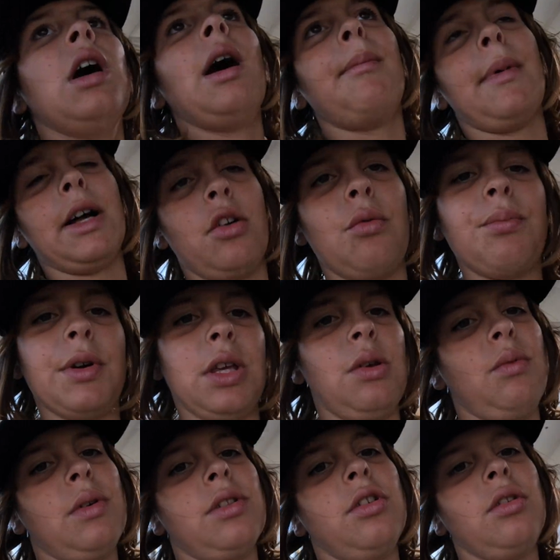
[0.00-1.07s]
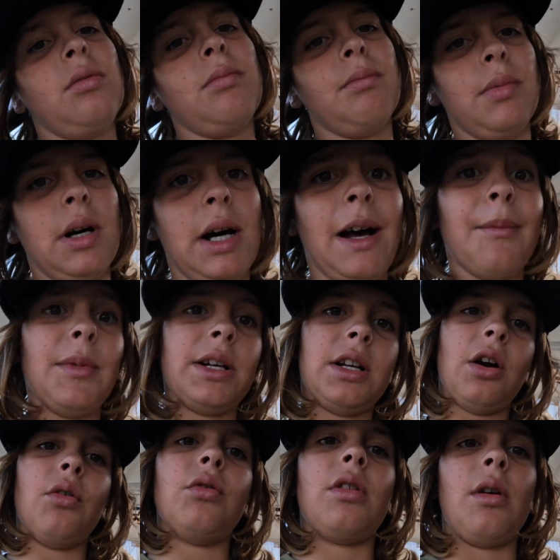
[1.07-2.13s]
might bring you with you, but I'm gonna
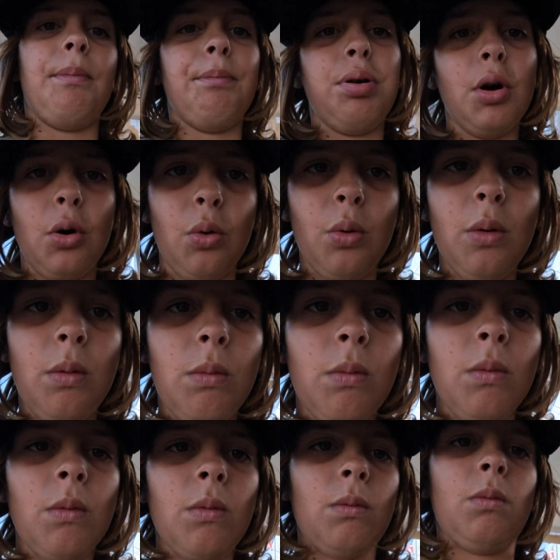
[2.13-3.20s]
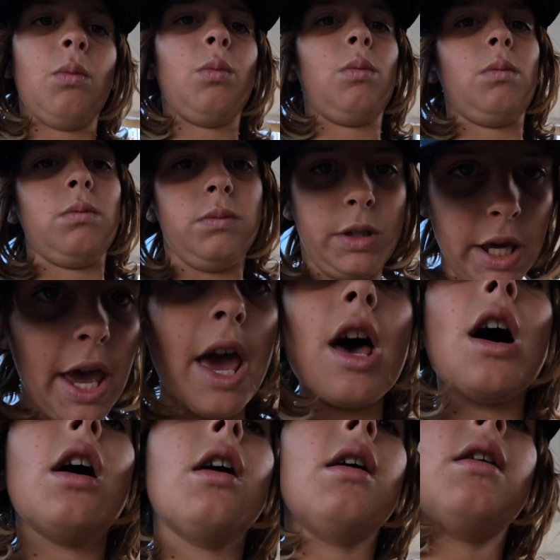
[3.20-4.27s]
go to the pool. Yeah.